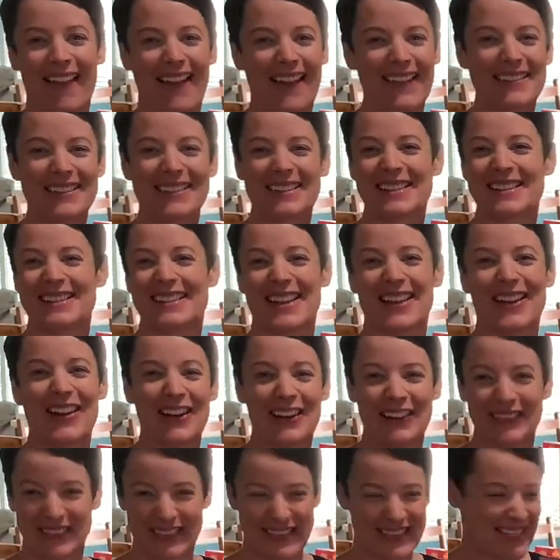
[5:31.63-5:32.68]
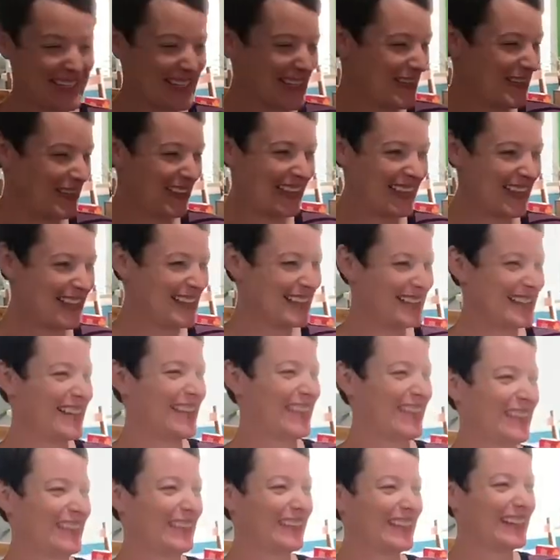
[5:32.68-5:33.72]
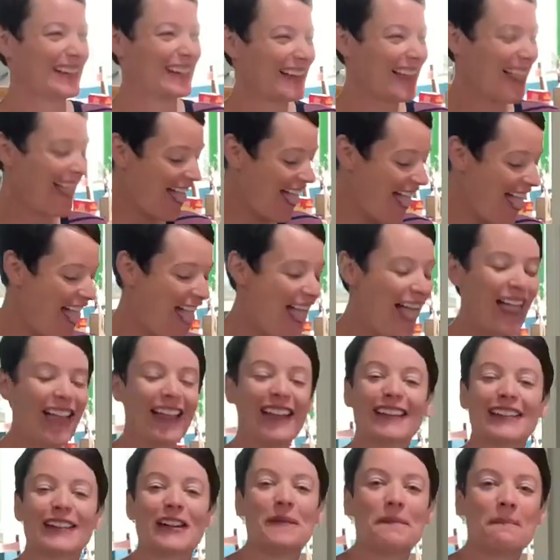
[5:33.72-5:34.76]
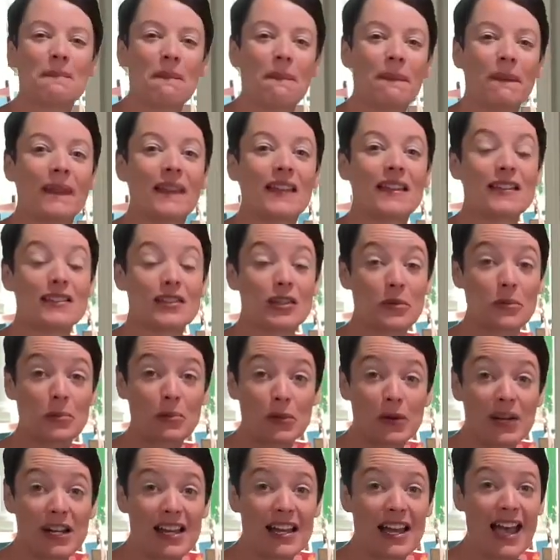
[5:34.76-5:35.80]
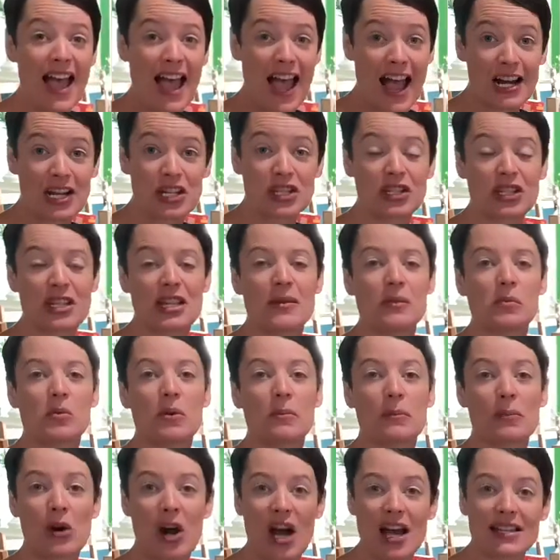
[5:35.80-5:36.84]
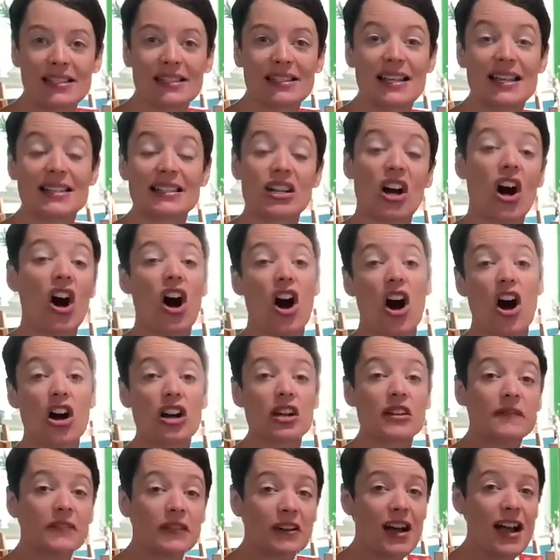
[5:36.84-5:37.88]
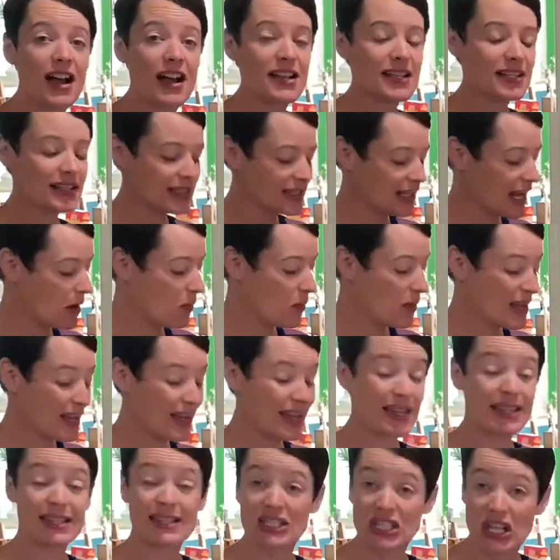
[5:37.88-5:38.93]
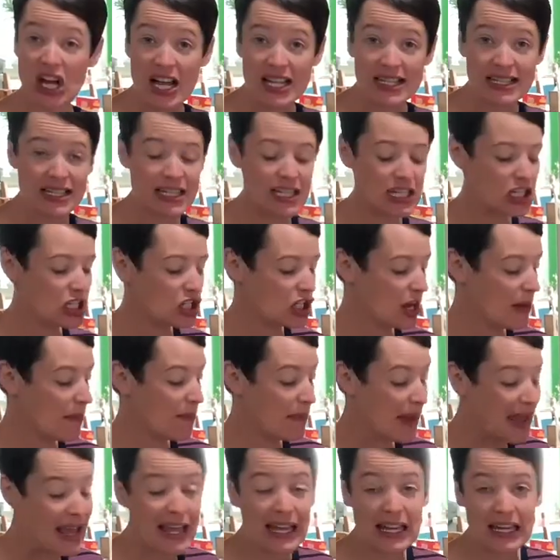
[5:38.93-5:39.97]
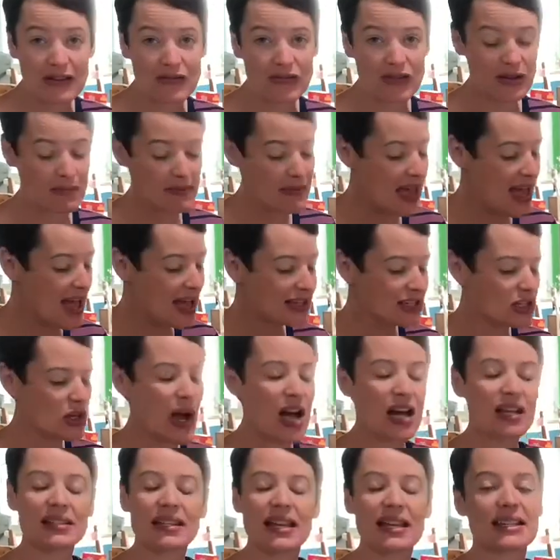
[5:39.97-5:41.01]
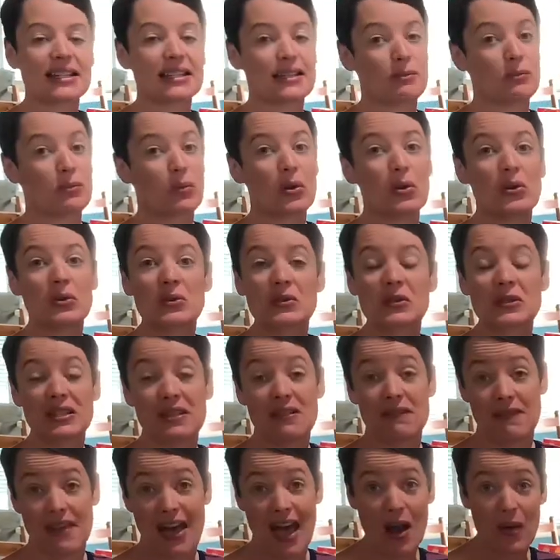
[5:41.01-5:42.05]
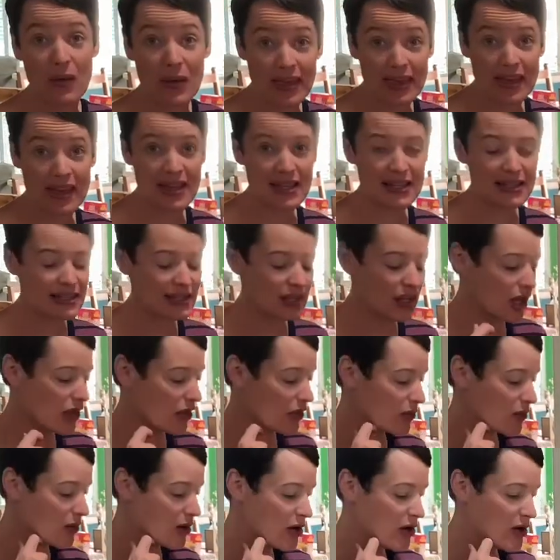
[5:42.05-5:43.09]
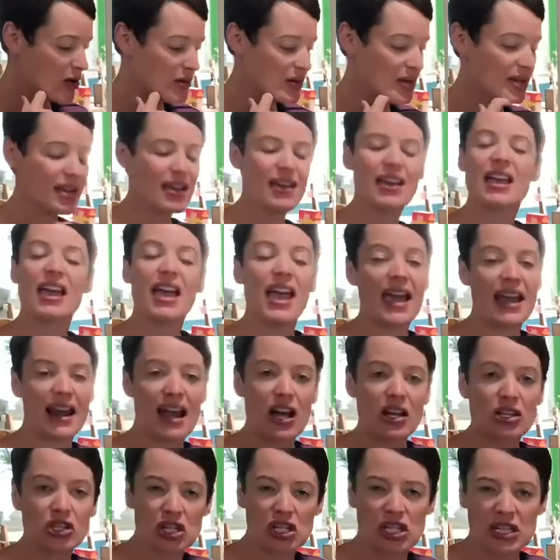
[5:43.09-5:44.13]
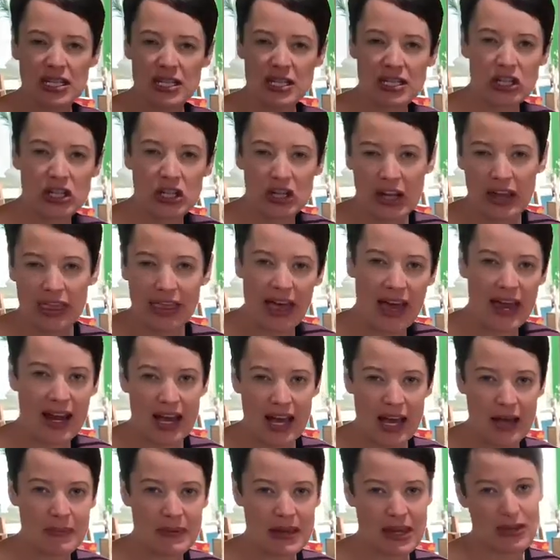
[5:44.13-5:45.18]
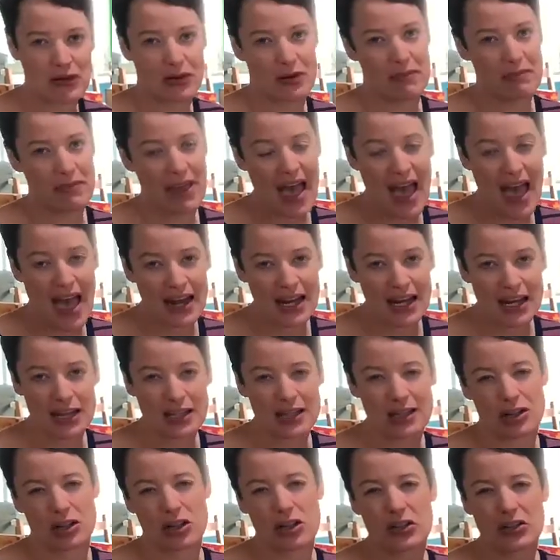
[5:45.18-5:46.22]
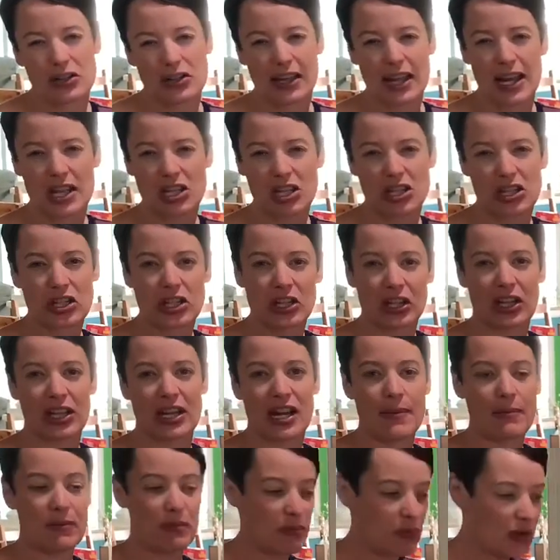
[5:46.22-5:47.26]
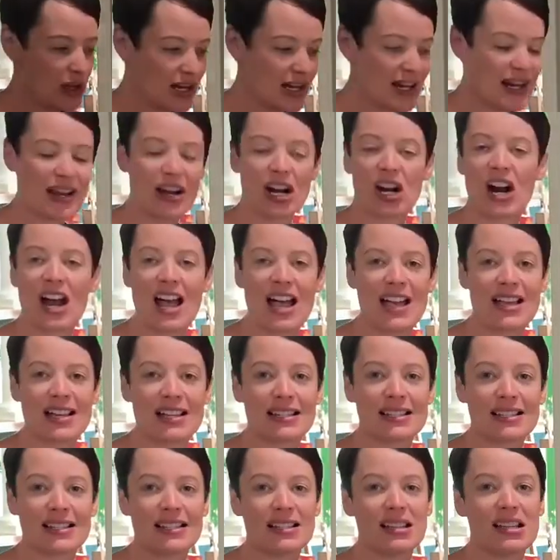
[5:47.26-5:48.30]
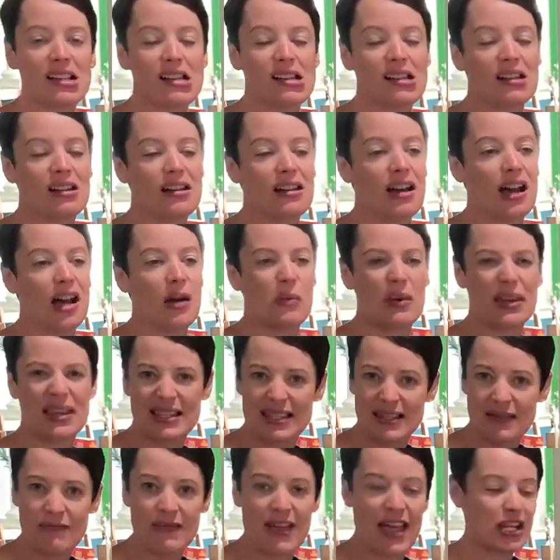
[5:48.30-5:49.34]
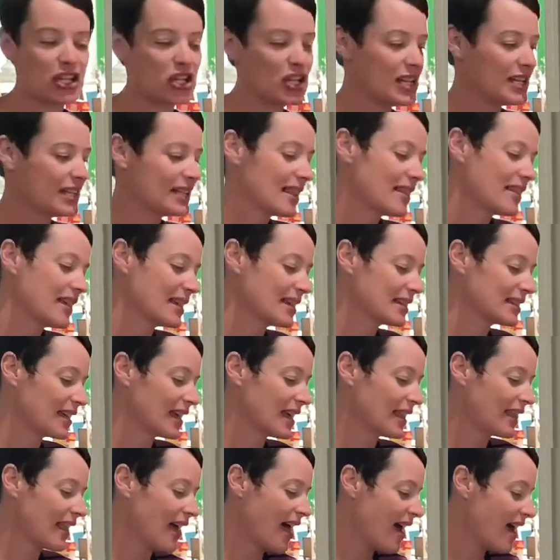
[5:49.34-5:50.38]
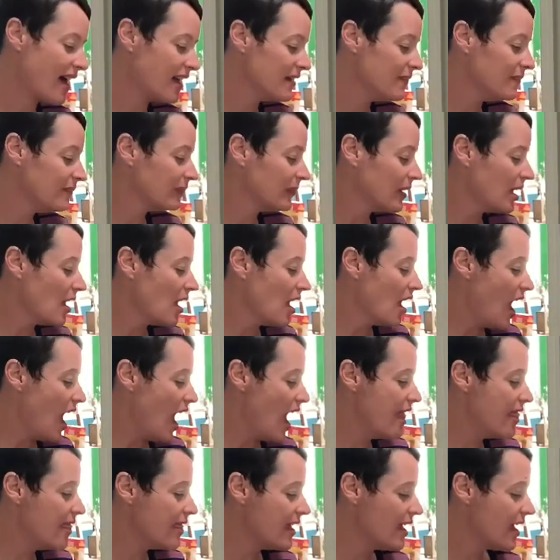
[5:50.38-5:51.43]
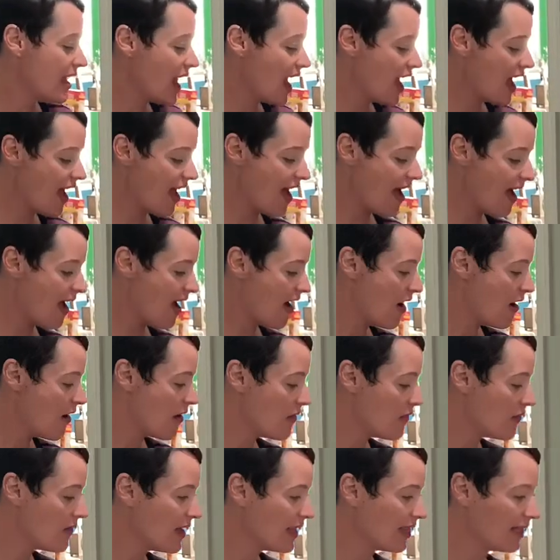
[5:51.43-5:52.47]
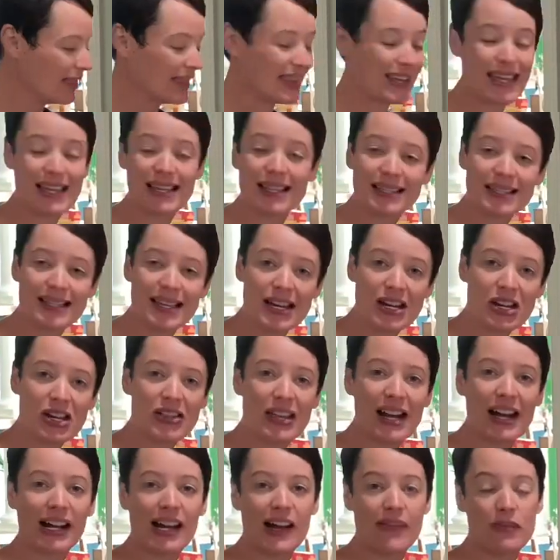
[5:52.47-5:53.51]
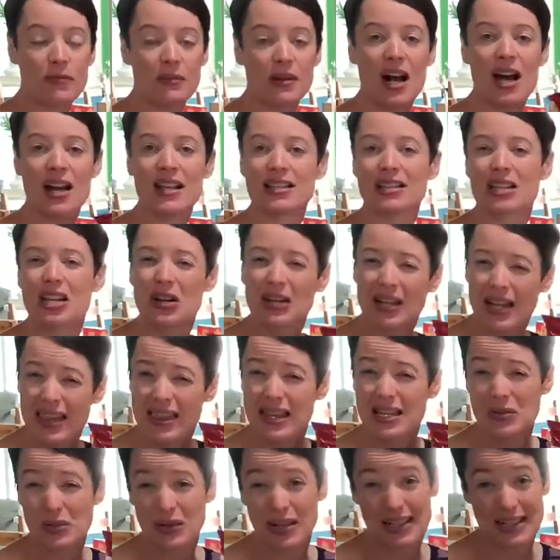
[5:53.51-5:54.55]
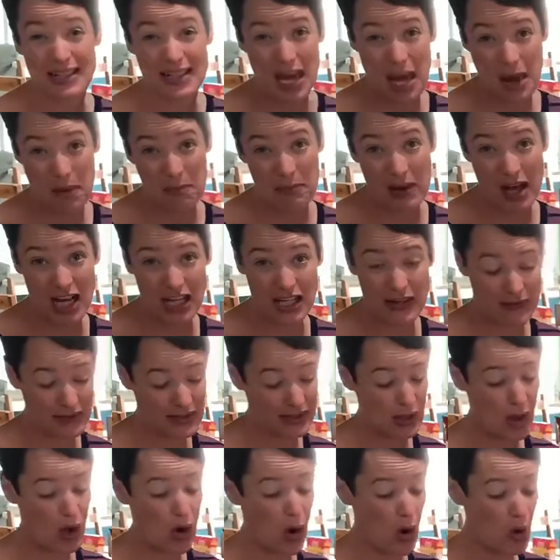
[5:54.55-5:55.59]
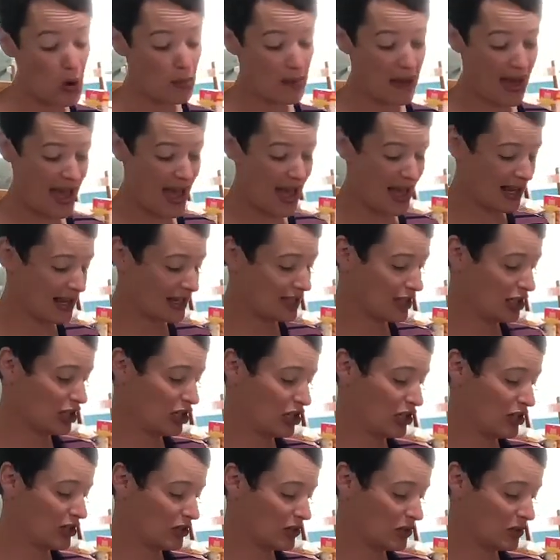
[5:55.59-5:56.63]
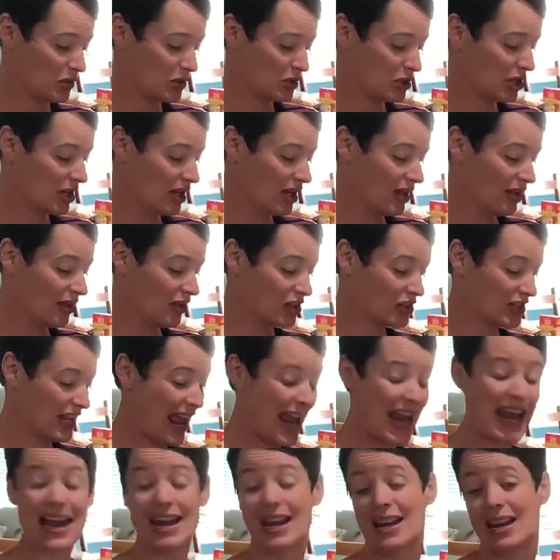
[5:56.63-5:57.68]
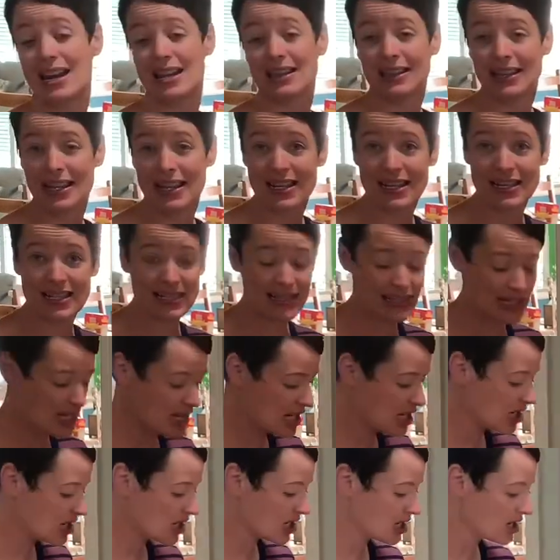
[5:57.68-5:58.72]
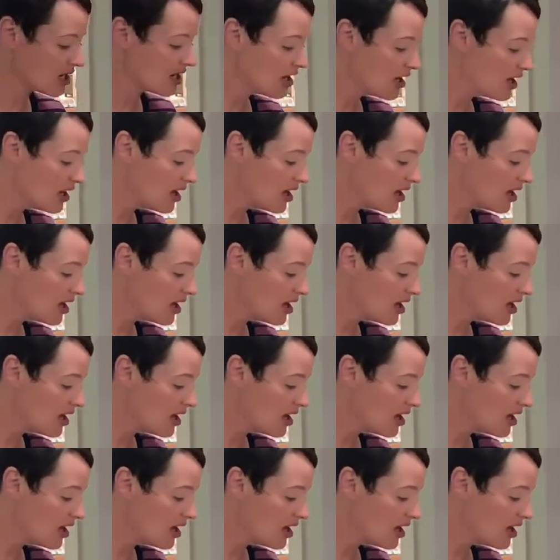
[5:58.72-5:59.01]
I was going to say harvest. That's not the word. Okay. So Brent actually will process a hog for us, and we get sausage and bacon from that. So I'll take some rolls of that with us on the road, and I'll just cook that up either in patties, or usually I just cook it up and put it in our eggs with some veggies and things like that. And then I have links here that I got from Costco. Again, these are like $10 for this whole bag. It's huge. There's 80 links in here.